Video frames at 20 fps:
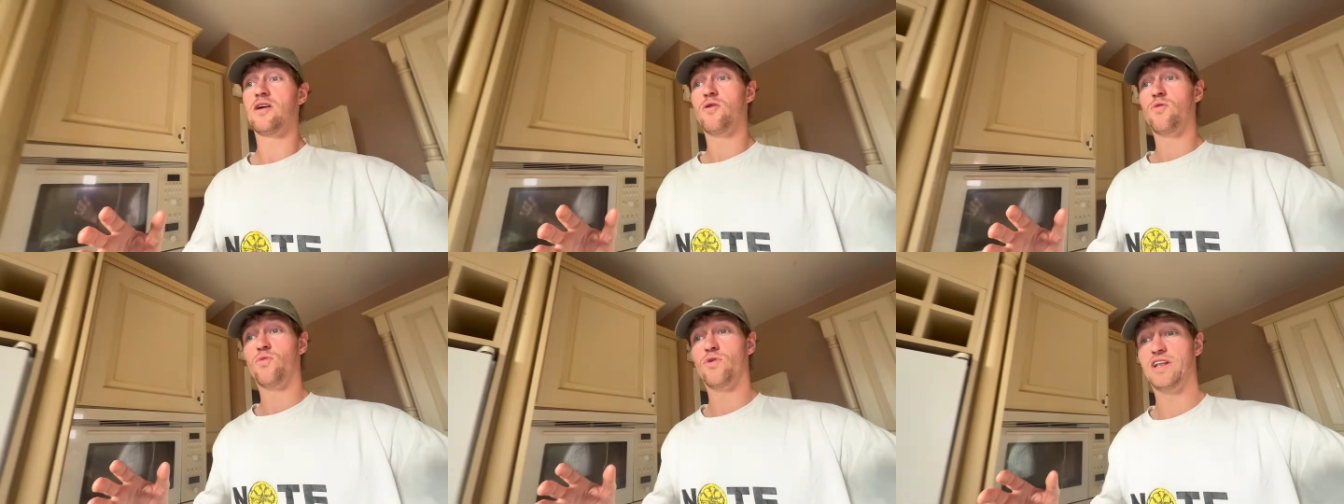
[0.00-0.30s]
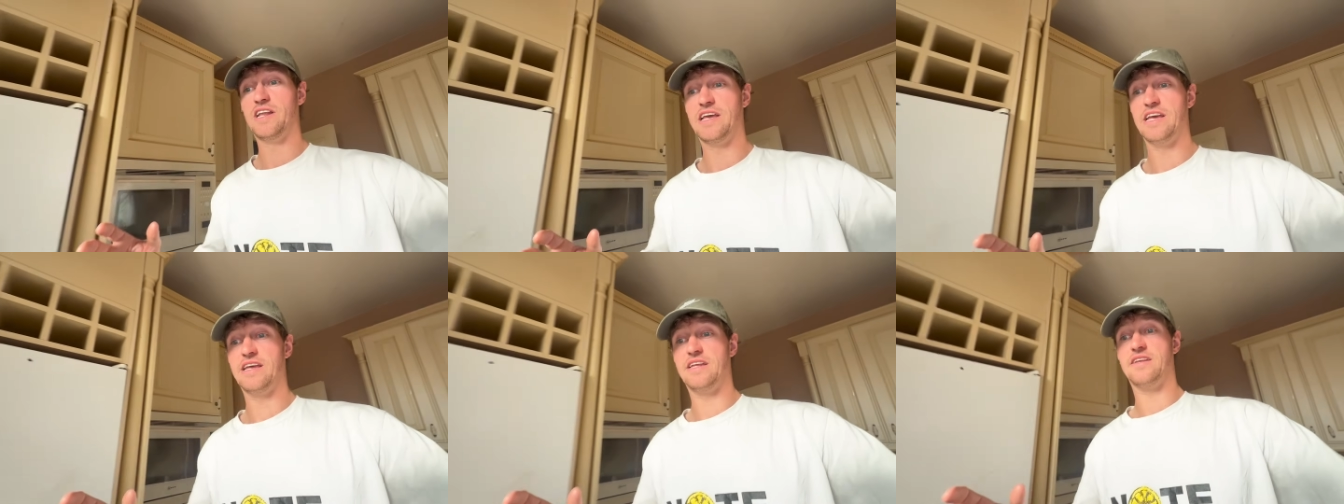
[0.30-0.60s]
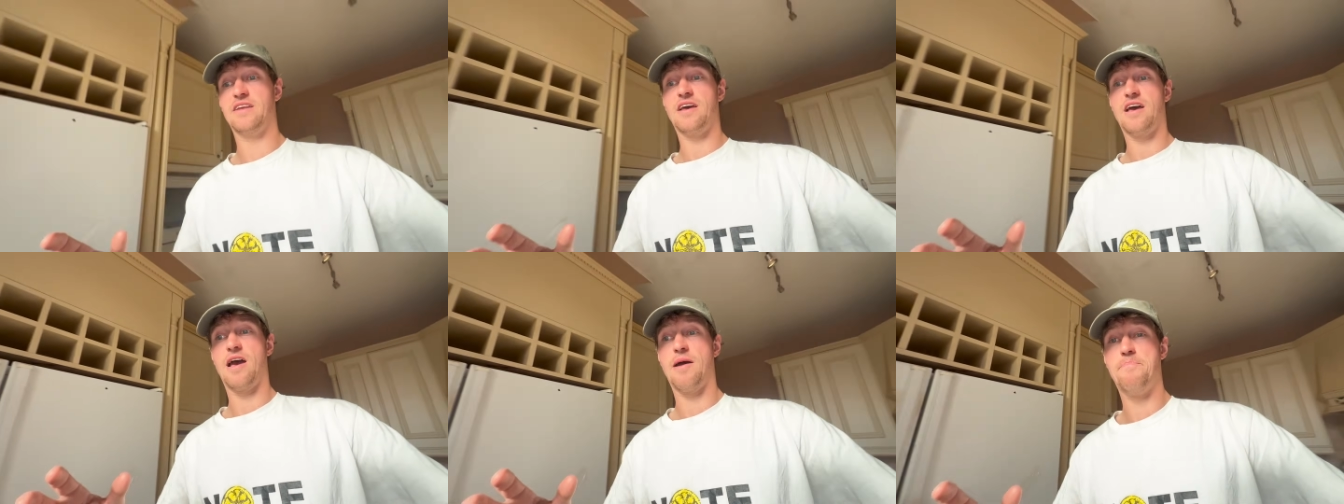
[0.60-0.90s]
we
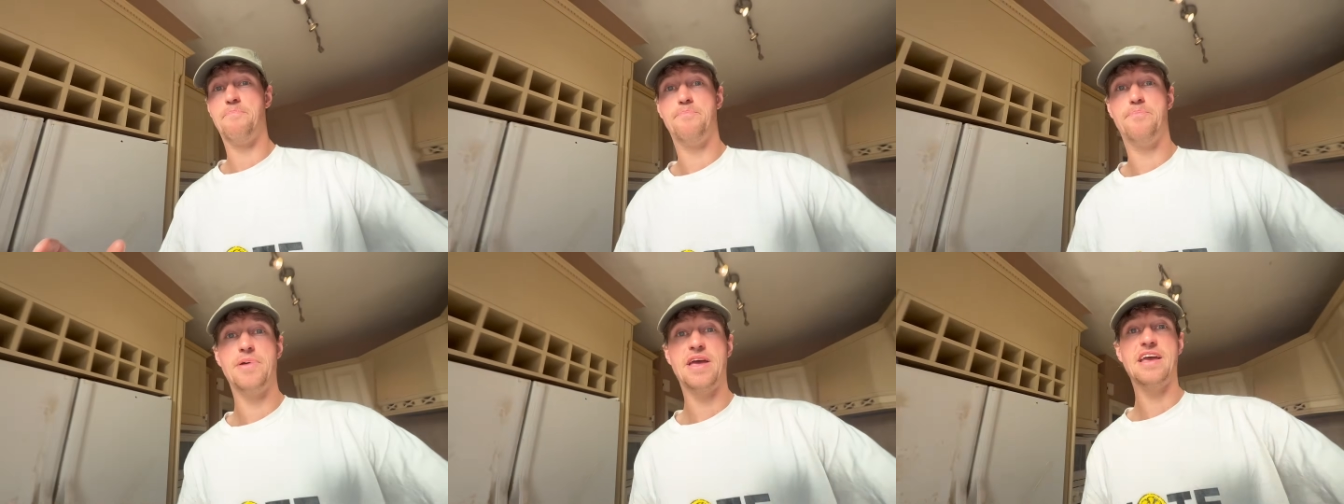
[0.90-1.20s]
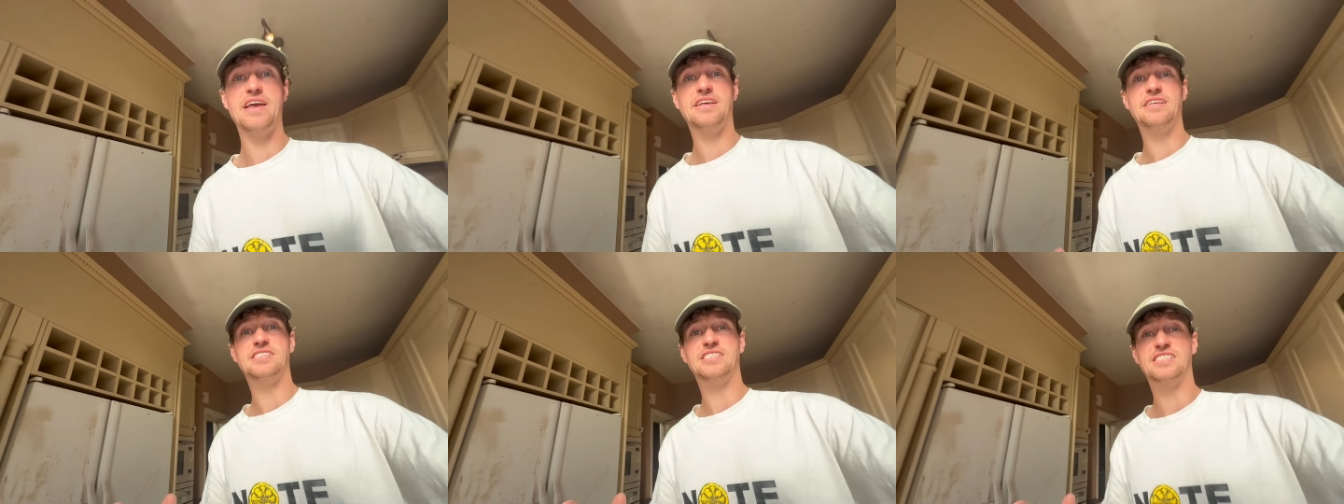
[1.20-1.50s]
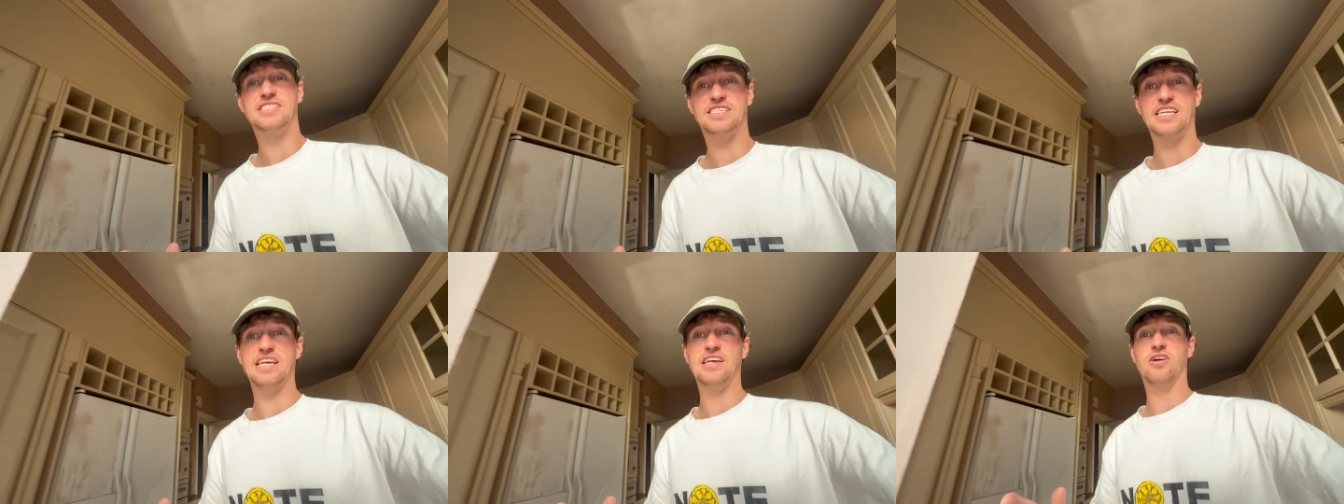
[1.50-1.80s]
need a big
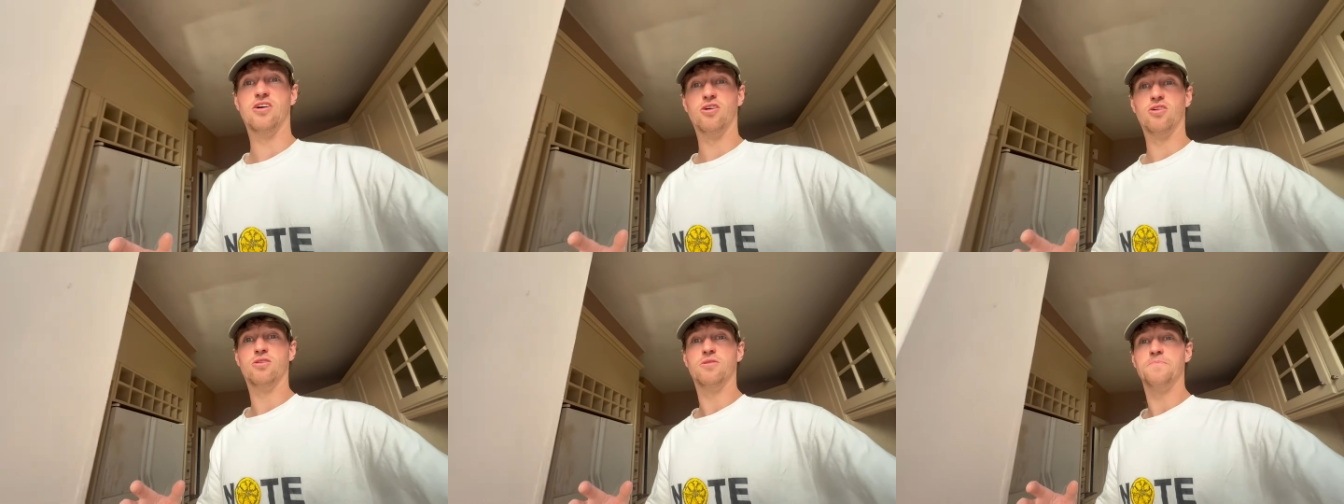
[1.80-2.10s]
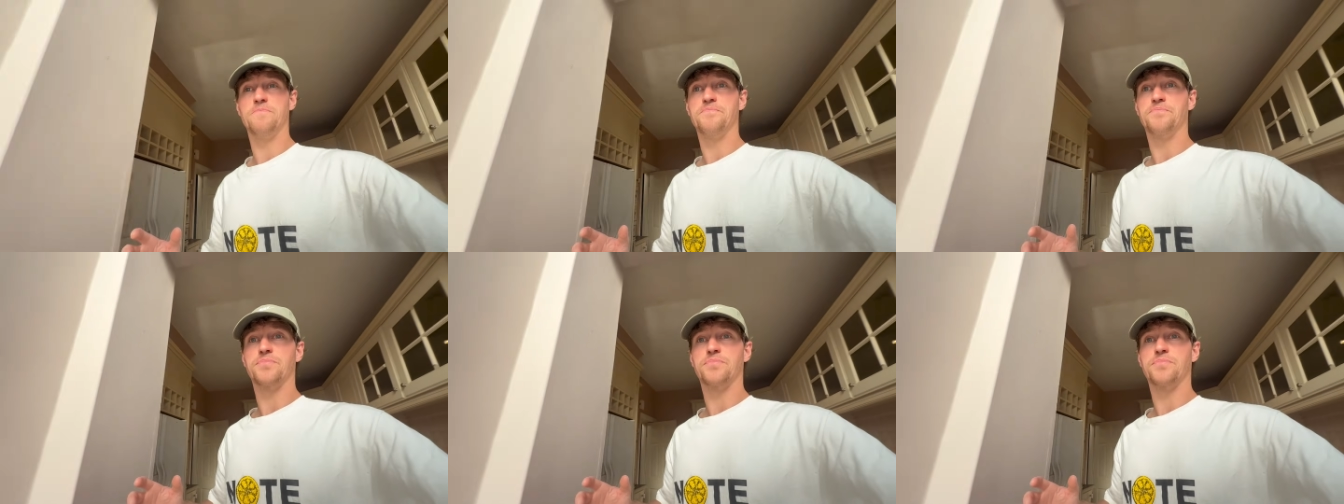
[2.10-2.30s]
steel